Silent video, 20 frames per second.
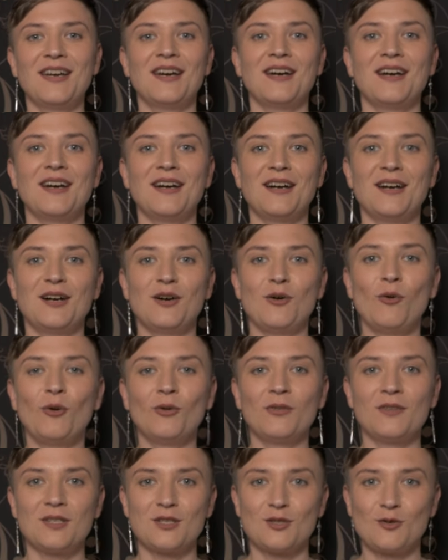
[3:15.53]
uh, all
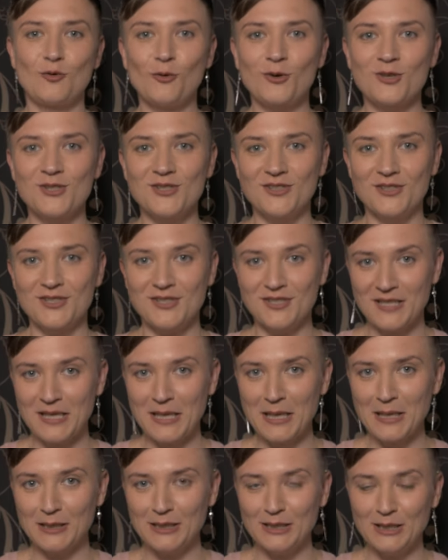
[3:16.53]
these cordials
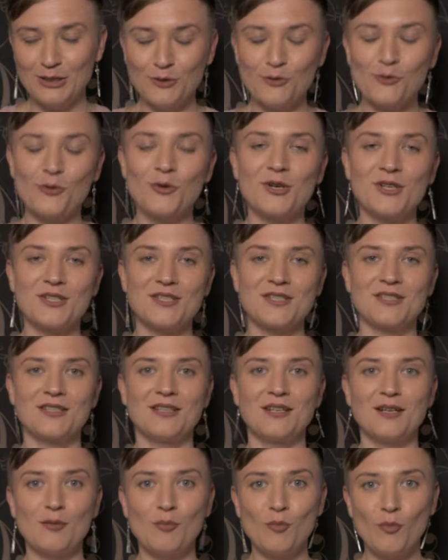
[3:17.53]
and liqueurs
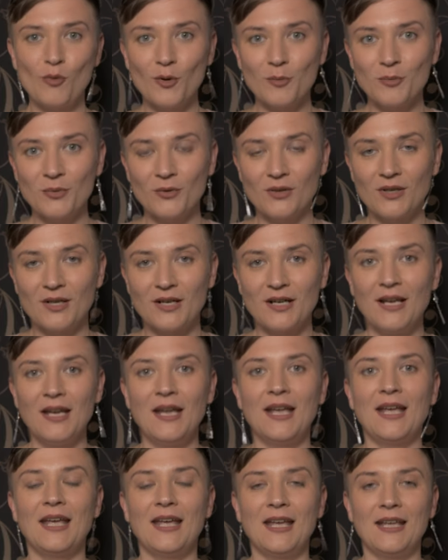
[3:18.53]
uh, popular
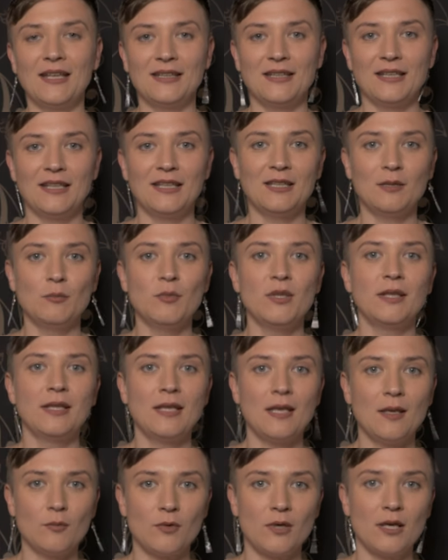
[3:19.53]
and it
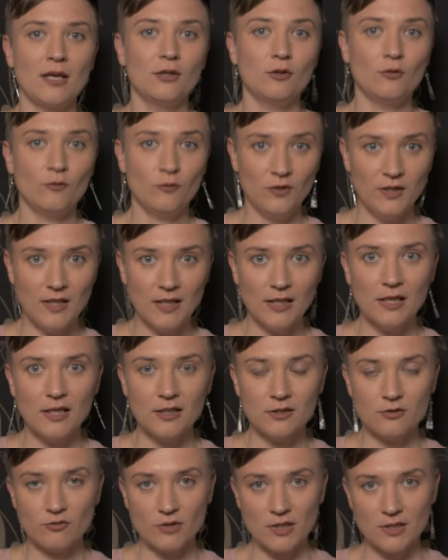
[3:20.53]
became kind of
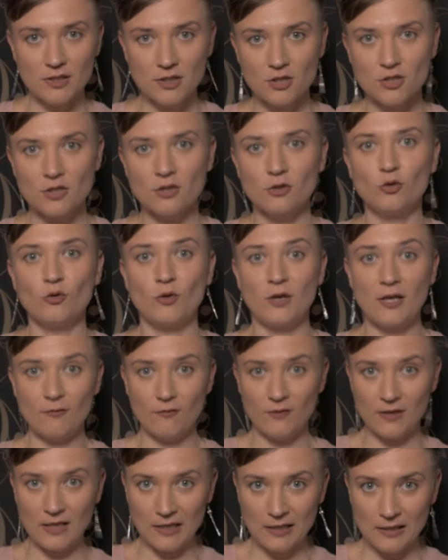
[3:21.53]
daily tradition to have
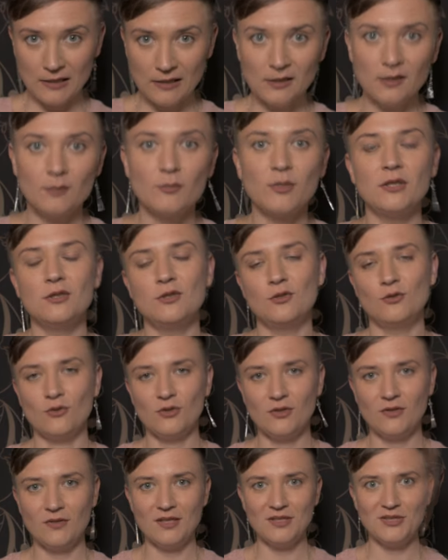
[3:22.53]
a little bit
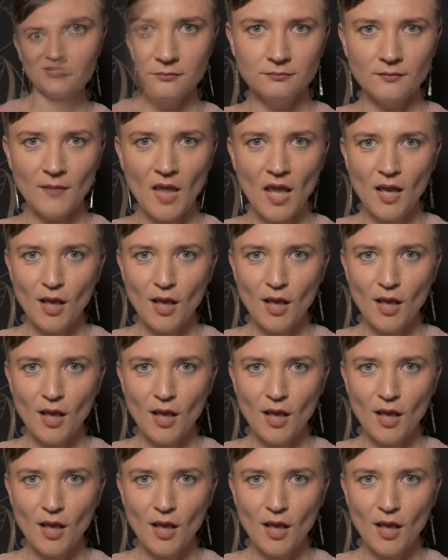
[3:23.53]
during the dinner.